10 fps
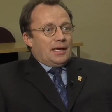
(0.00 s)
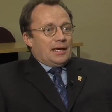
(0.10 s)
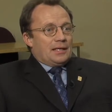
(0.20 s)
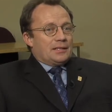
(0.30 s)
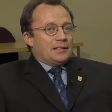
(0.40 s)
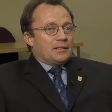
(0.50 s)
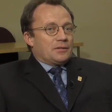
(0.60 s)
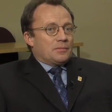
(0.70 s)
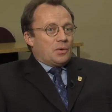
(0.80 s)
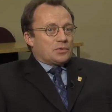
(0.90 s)
And
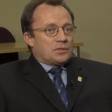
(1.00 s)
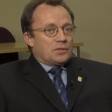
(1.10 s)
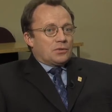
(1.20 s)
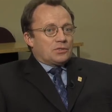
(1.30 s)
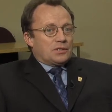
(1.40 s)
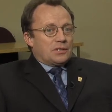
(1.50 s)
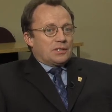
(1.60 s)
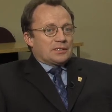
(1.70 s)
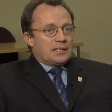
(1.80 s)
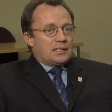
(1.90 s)
the most encouraging
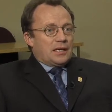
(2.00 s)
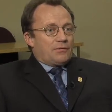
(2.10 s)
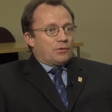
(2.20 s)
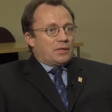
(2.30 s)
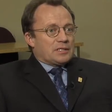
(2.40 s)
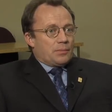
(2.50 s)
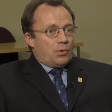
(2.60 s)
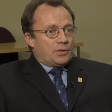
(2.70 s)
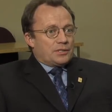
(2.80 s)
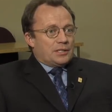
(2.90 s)
thing is that you have a great
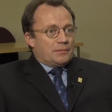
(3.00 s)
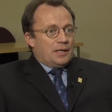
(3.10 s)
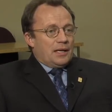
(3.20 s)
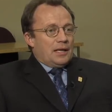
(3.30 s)
support team,